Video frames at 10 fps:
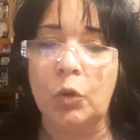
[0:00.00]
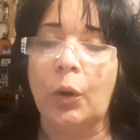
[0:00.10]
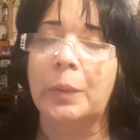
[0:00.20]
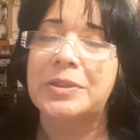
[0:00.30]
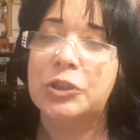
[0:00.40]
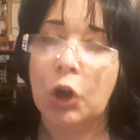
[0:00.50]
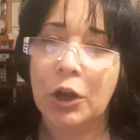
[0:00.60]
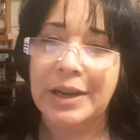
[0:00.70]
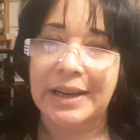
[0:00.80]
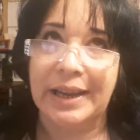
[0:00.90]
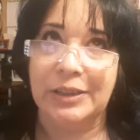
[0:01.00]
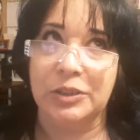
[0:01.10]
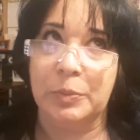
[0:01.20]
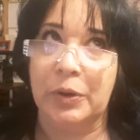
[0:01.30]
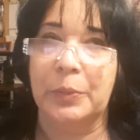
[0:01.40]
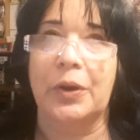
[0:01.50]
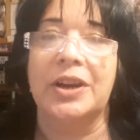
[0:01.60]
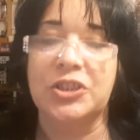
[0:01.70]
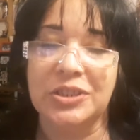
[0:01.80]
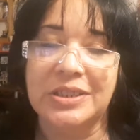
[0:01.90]
or I was starting to get to the point where
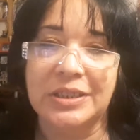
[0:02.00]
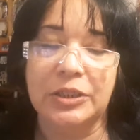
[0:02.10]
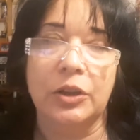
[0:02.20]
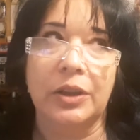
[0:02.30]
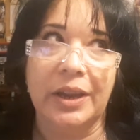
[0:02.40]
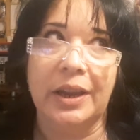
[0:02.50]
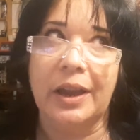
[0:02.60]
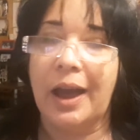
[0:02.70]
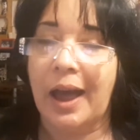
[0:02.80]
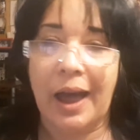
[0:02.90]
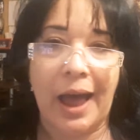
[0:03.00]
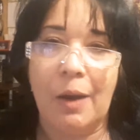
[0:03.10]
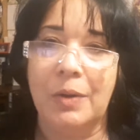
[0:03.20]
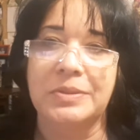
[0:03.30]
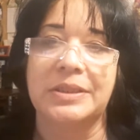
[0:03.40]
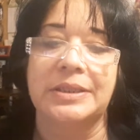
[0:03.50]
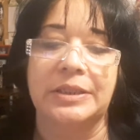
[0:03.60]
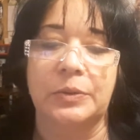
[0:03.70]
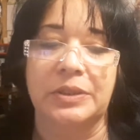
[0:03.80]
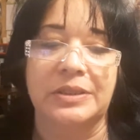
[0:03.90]
I just didn't know like how I was going
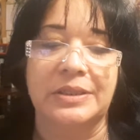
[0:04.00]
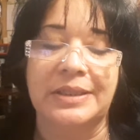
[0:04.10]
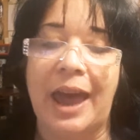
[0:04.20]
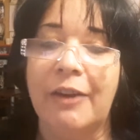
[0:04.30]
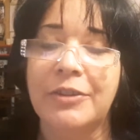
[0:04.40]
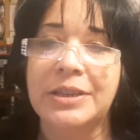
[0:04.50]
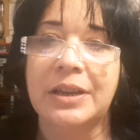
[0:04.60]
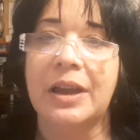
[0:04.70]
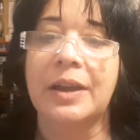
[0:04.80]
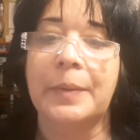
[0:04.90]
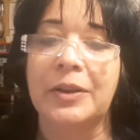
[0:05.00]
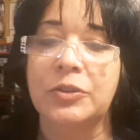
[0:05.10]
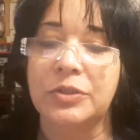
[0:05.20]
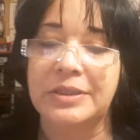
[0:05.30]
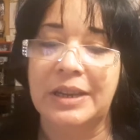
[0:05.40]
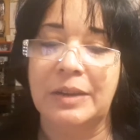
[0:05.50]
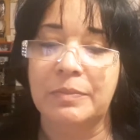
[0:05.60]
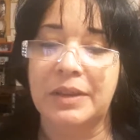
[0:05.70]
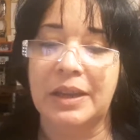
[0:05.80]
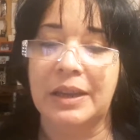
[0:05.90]
to deal with this, because every time I do the
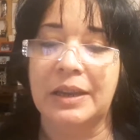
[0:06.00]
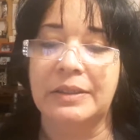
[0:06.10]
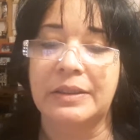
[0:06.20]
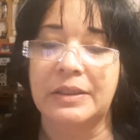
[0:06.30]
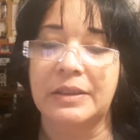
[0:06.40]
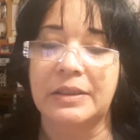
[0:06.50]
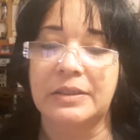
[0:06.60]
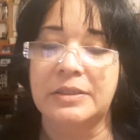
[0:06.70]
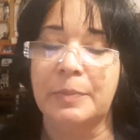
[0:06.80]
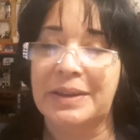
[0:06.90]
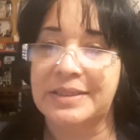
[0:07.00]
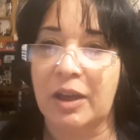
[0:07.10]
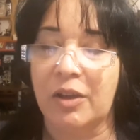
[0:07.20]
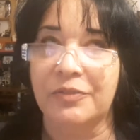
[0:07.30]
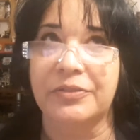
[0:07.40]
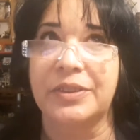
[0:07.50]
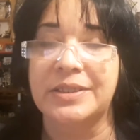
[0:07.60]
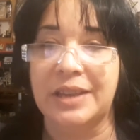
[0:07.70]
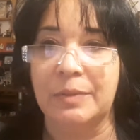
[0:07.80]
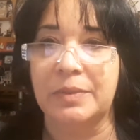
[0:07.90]
same thing to myself, the
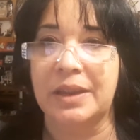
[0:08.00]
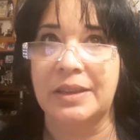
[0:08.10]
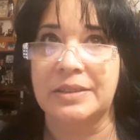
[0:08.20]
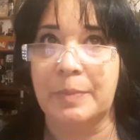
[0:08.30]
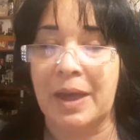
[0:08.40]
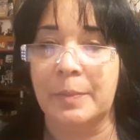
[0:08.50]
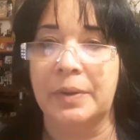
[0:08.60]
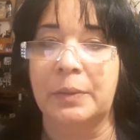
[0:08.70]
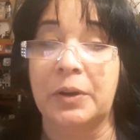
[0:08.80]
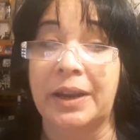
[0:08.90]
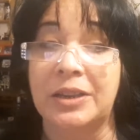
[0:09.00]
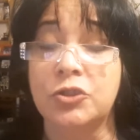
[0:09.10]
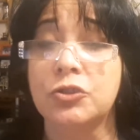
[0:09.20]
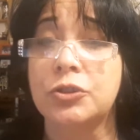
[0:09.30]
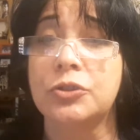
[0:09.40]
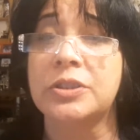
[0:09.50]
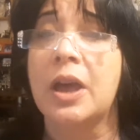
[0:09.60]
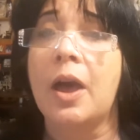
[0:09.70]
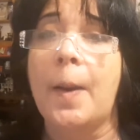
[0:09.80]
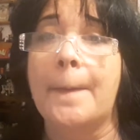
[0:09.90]
same thing ends up happening. When I introduce
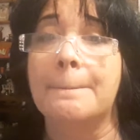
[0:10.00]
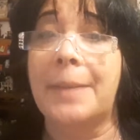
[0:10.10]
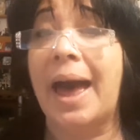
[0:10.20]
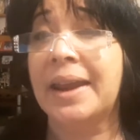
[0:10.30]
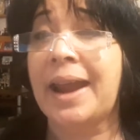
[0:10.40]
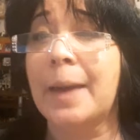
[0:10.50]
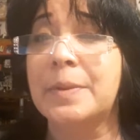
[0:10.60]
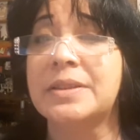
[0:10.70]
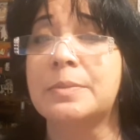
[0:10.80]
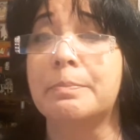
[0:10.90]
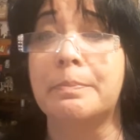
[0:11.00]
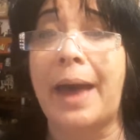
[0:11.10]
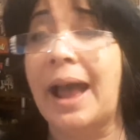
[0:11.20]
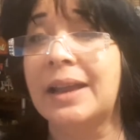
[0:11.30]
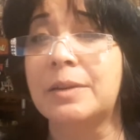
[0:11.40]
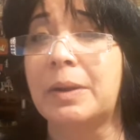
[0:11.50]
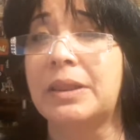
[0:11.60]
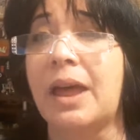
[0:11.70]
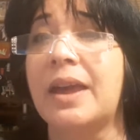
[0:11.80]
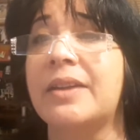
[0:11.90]
bad habits back into my
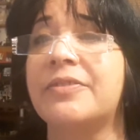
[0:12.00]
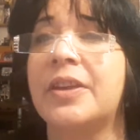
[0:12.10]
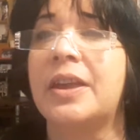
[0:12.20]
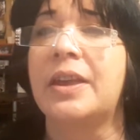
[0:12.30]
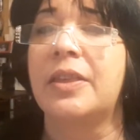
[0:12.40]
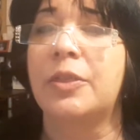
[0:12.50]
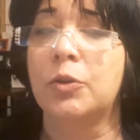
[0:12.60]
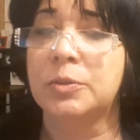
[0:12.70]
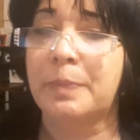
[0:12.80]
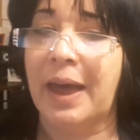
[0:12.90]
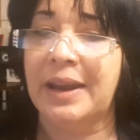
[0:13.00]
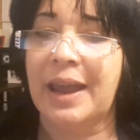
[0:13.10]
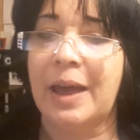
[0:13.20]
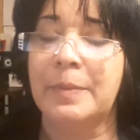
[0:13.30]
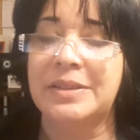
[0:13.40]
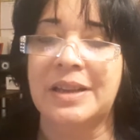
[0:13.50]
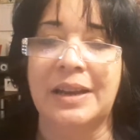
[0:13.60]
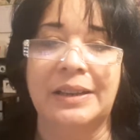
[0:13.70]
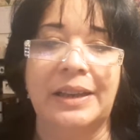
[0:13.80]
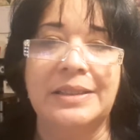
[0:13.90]
life, those bad habits
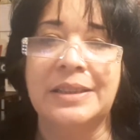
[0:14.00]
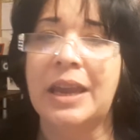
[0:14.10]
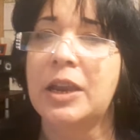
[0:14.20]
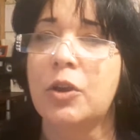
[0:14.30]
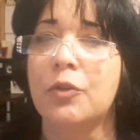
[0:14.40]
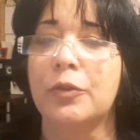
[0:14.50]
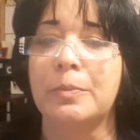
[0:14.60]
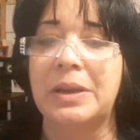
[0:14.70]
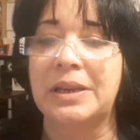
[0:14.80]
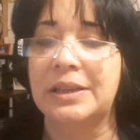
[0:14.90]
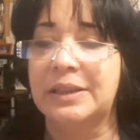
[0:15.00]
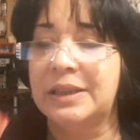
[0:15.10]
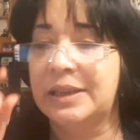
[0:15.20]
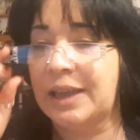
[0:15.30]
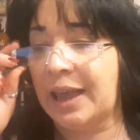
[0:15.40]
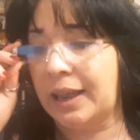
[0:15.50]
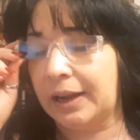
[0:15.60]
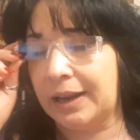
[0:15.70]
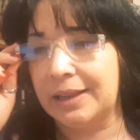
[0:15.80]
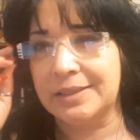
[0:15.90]
kind of like take over immediately,
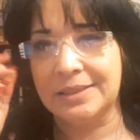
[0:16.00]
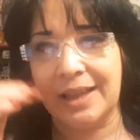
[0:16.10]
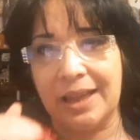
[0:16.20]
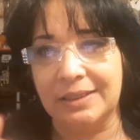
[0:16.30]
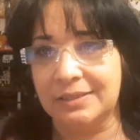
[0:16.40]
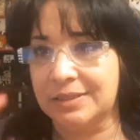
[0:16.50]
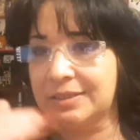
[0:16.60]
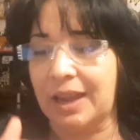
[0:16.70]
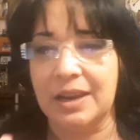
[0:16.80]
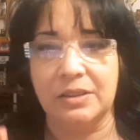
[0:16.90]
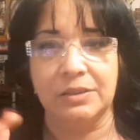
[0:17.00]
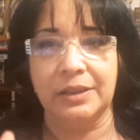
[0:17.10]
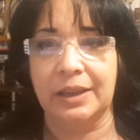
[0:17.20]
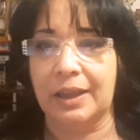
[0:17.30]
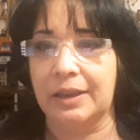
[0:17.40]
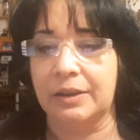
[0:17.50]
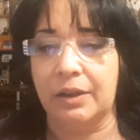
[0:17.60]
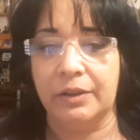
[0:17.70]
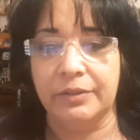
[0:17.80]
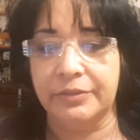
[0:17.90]
and it's that cycle again
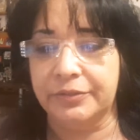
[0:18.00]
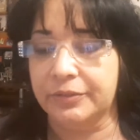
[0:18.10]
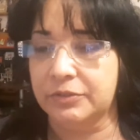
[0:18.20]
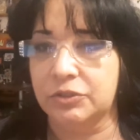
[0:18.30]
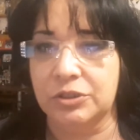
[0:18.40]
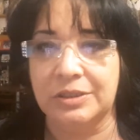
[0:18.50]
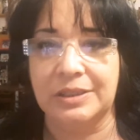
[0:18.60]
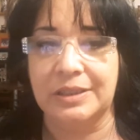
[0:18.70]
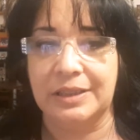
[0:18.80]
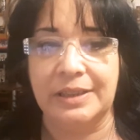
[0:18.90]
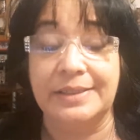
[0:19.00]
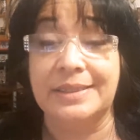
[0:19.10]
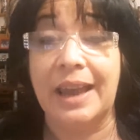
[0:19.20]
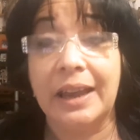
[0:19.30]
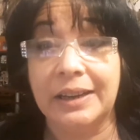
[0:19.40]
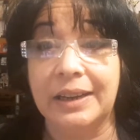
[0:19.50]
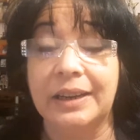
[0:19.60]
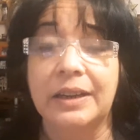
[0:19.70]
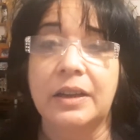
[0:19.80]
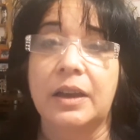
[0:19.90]
of just
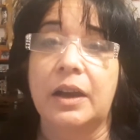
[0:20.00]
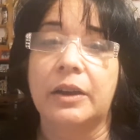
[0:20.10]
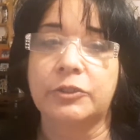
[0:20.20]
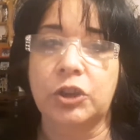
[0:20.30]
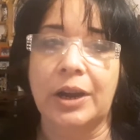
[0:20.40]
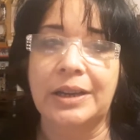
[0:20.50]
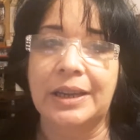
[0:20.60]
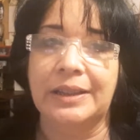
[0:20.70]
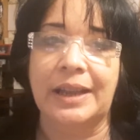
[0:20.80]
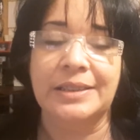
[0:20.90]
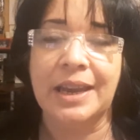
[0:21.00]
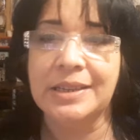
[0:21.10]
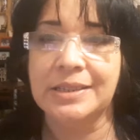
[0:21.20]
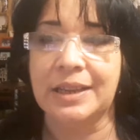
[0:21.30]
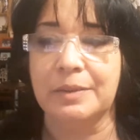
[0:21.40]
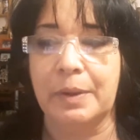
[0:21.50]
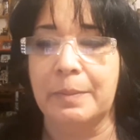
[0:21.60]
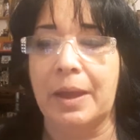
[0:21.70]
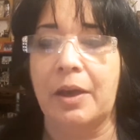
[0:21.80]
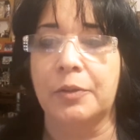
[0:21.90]
insanity of trying to get that taste out of
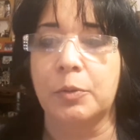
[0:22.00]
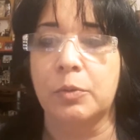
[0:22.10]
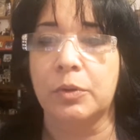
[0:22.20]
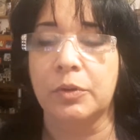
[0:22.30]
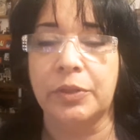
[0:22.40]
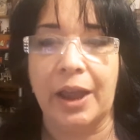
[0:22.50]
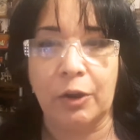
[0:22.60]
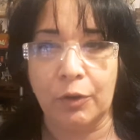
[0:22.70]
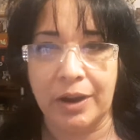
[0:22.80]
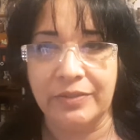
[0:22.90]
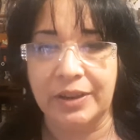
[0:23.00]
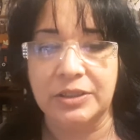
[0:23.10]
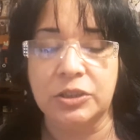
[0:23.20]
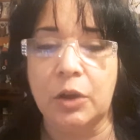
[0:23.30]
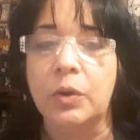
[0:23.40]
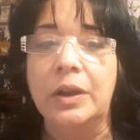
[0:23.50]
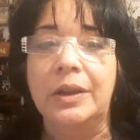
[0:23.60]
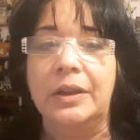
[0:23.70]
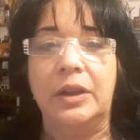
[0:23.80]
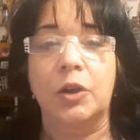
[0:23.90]
my mouth or that craving. So
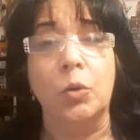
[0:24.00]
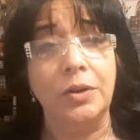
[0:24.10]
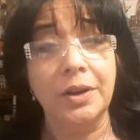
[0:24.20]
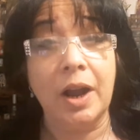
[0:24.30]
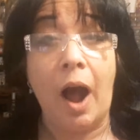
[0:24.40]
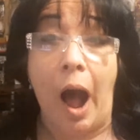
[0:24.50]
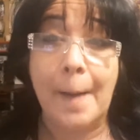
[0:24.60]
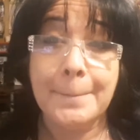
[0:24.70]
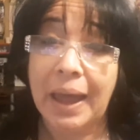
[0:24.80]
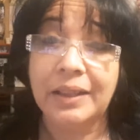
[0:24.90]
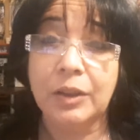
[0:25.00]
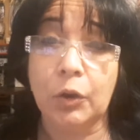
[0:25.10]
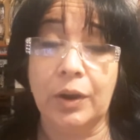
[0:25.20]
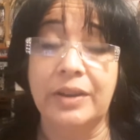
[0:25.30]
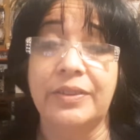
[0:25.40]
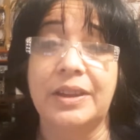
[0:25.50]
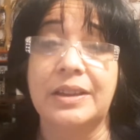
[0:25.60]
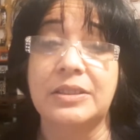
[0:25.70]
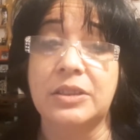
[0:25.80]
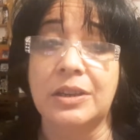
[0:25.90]
in order to combat the
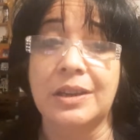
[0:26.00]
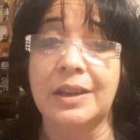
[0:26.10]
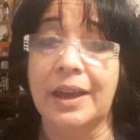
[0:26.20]
cravings, you